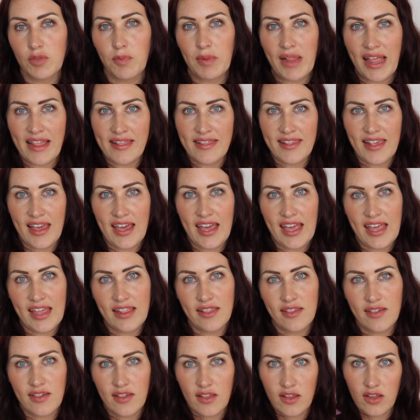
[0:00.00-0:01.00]
to blend it
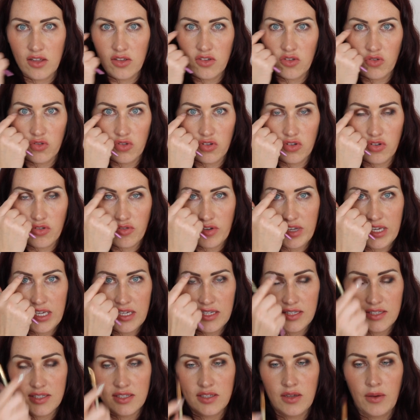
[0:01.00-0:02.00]
into the sort of
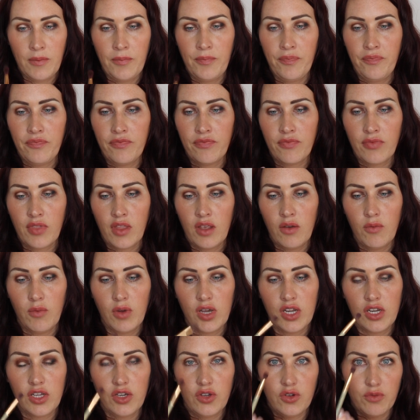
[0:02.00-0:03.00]
crease,
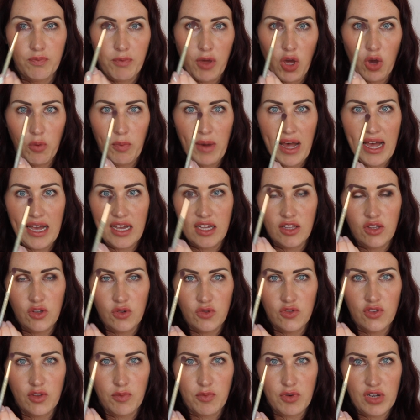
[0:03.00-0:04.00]
we're going to go back and
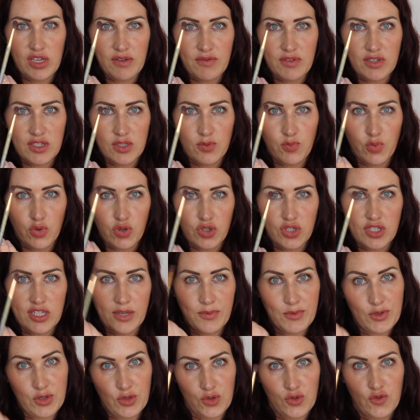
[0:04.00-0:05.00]
use the previous brush
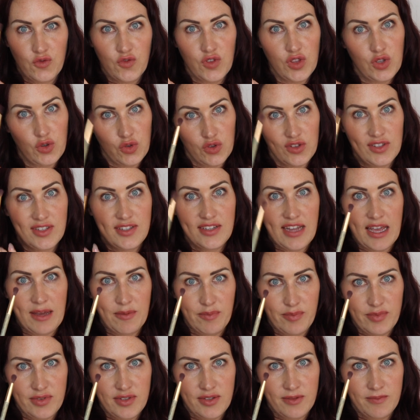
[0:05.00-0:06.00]
that we used for the other
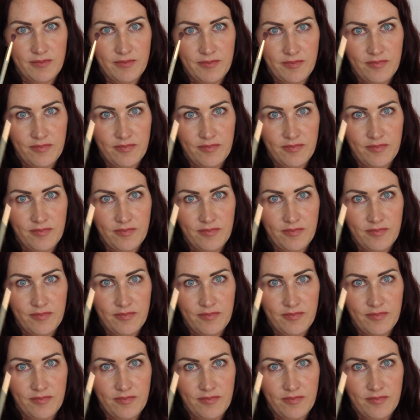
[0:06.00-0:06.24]
steps.